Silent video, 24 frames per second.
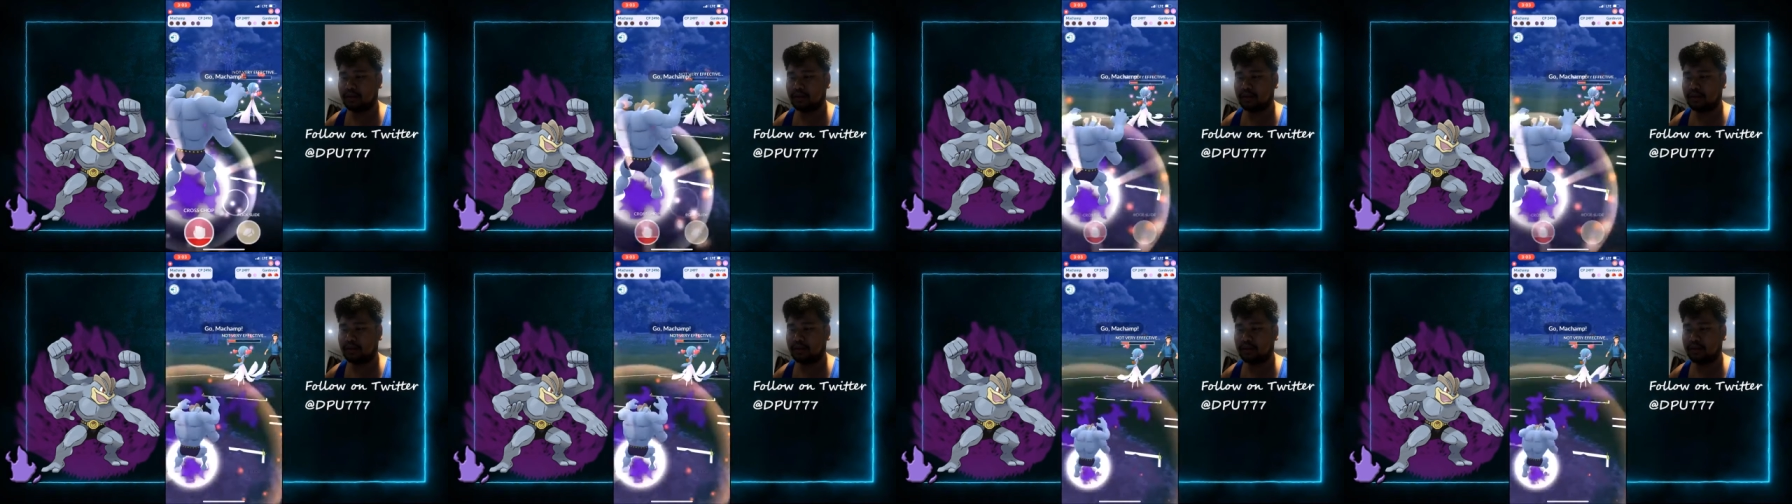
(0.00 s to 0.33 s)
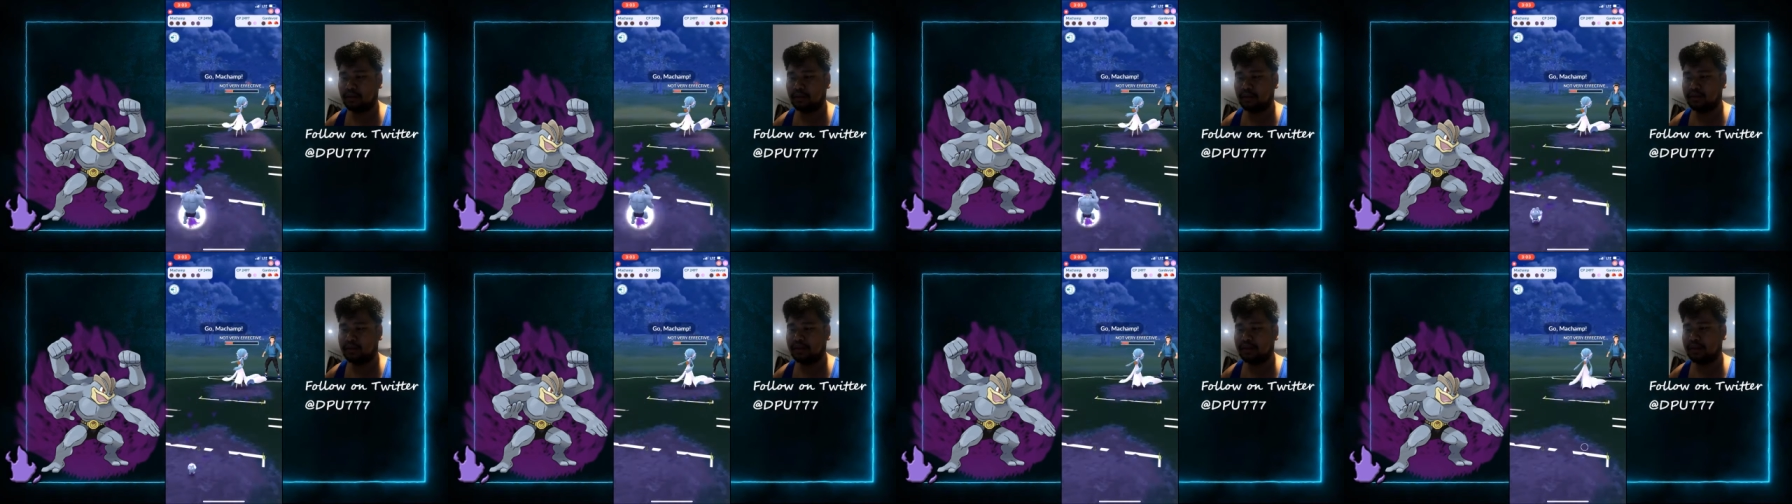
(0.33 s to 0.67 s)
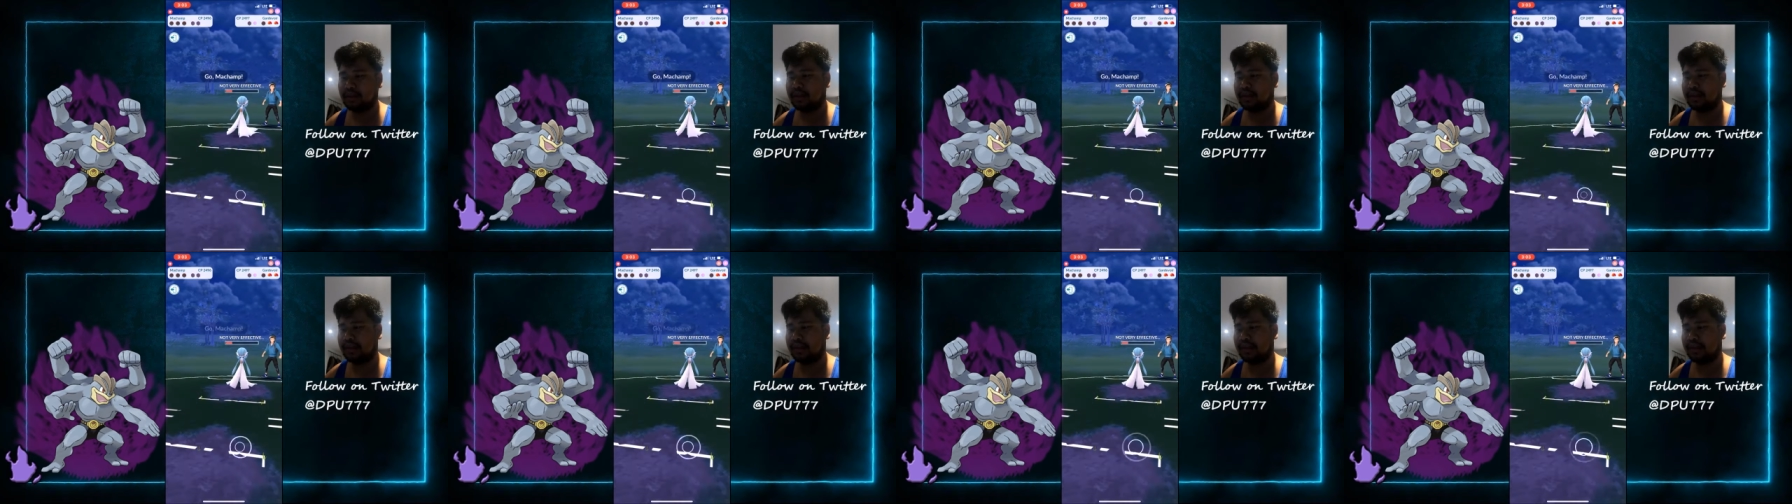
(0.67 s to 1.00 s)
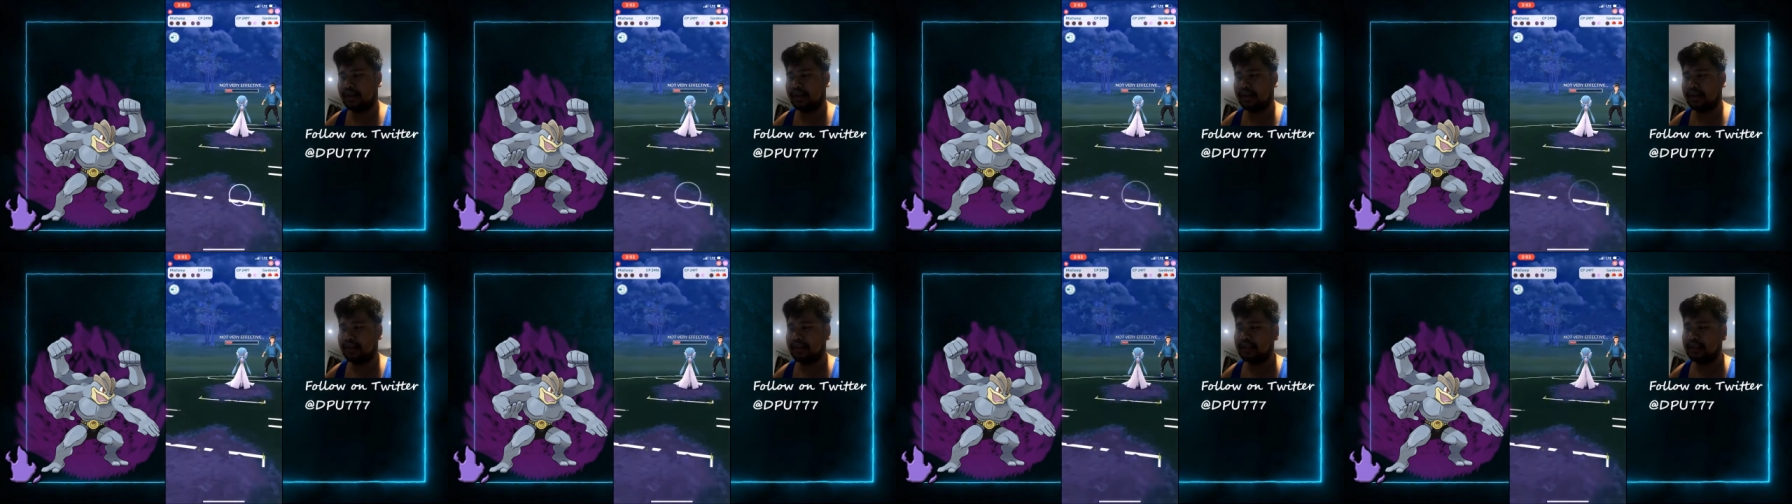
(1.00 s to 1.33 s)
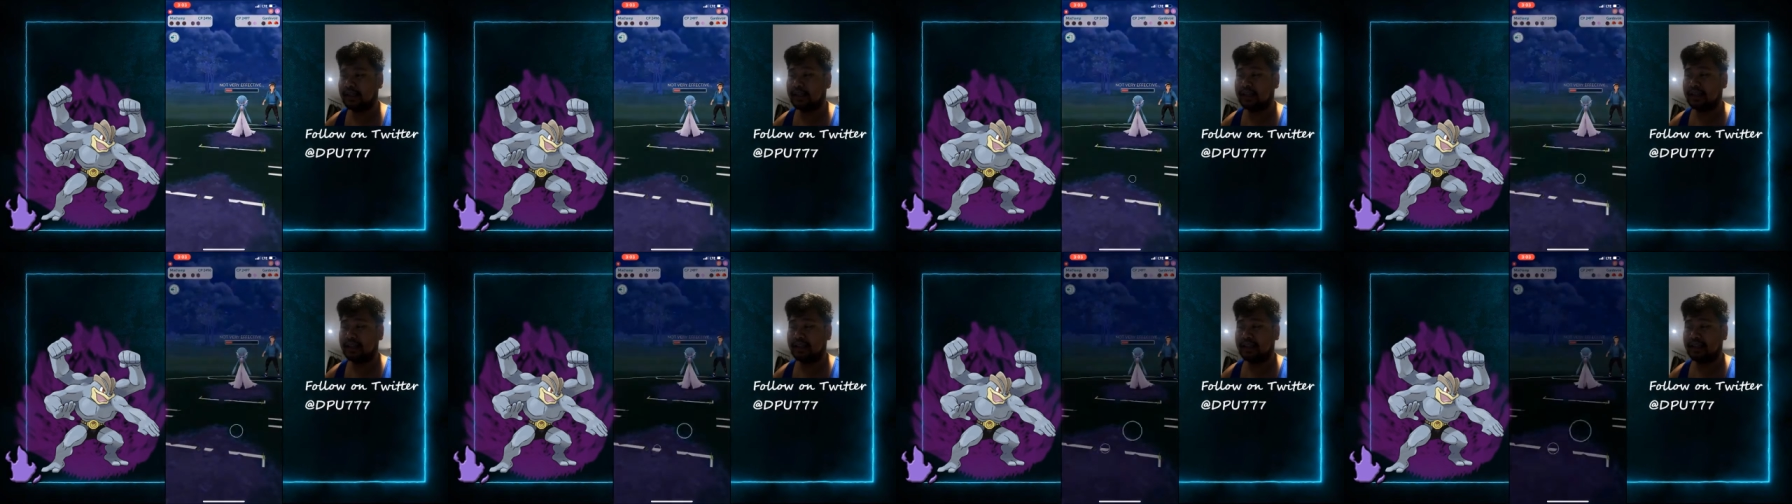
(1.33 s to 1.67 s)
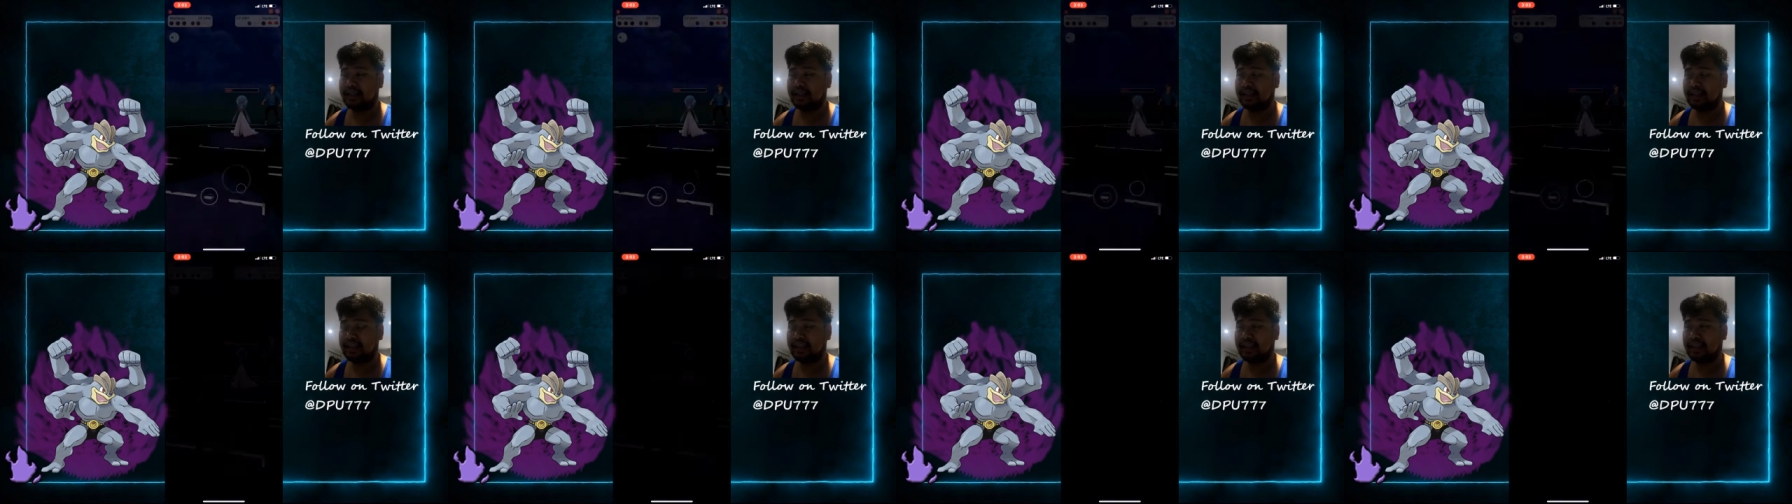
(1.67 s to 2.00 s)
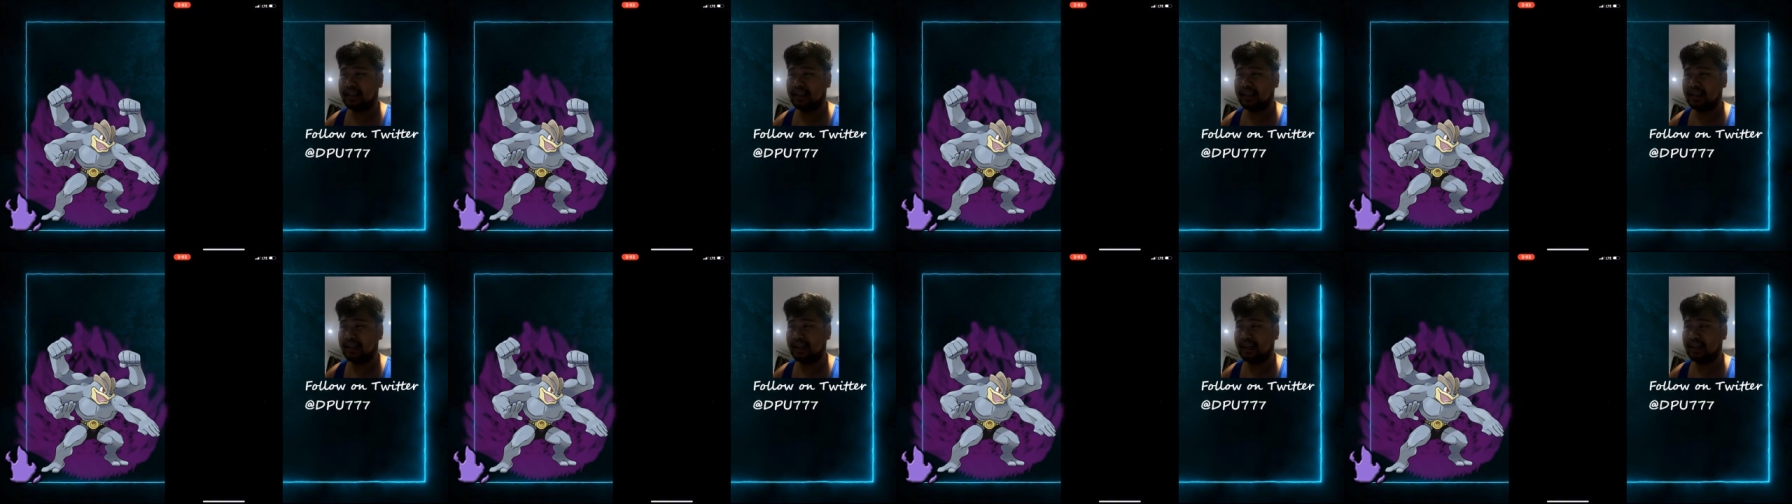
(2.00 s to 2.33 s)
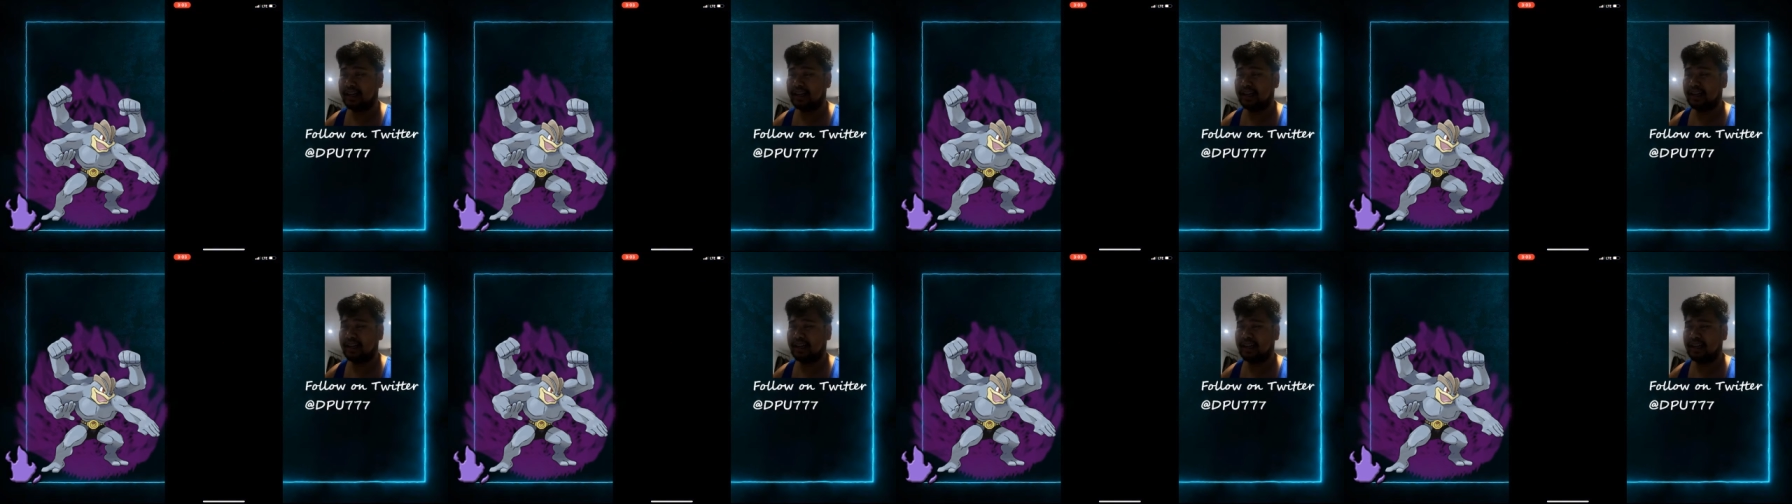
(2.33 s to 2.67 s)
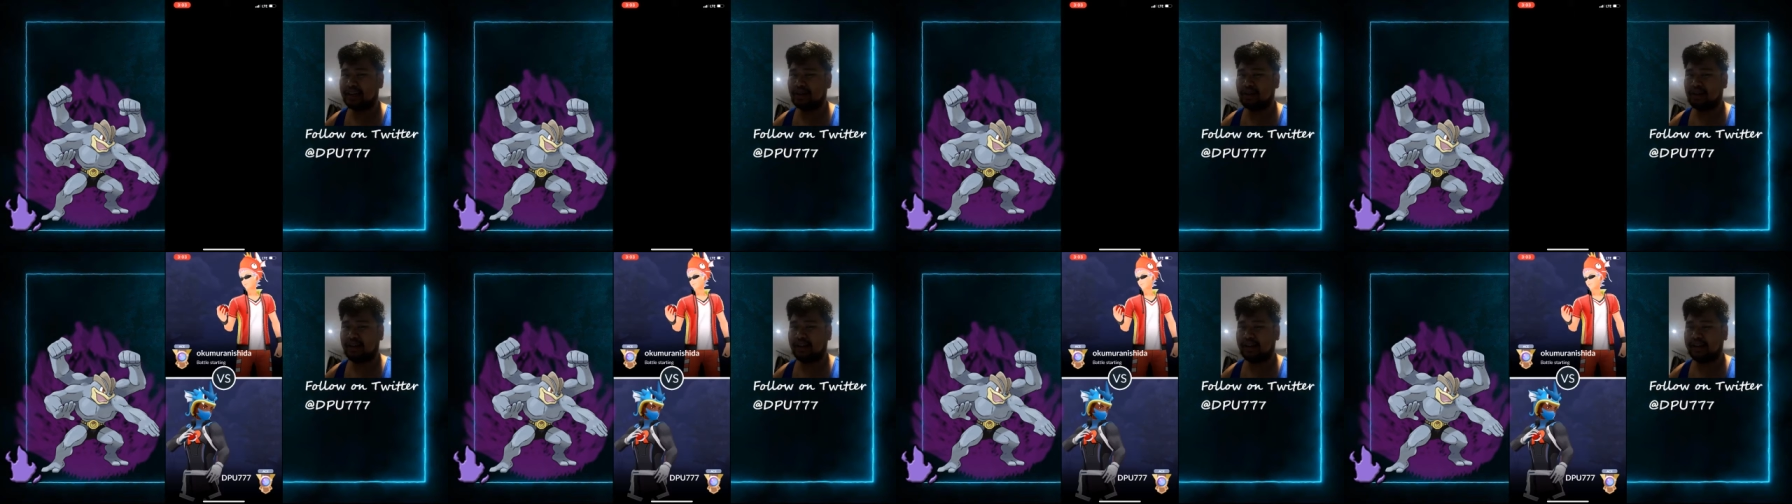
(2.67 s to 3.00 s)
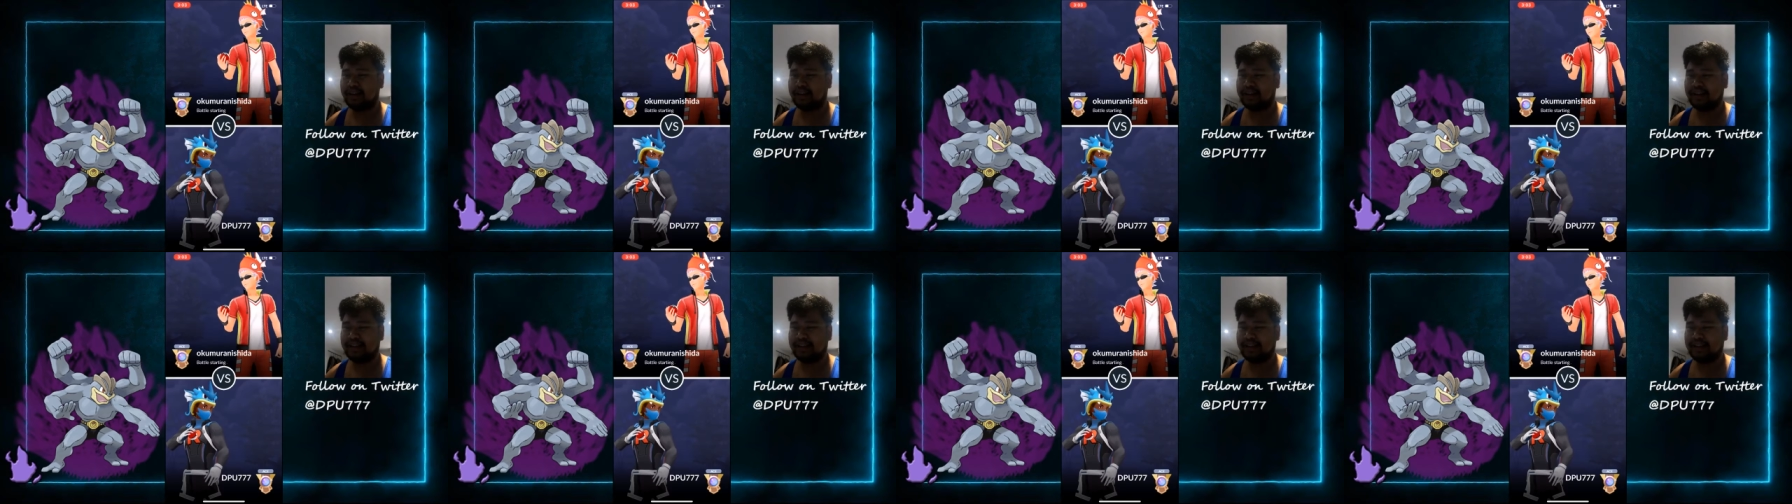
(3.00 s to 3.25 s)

unfortunately I tried.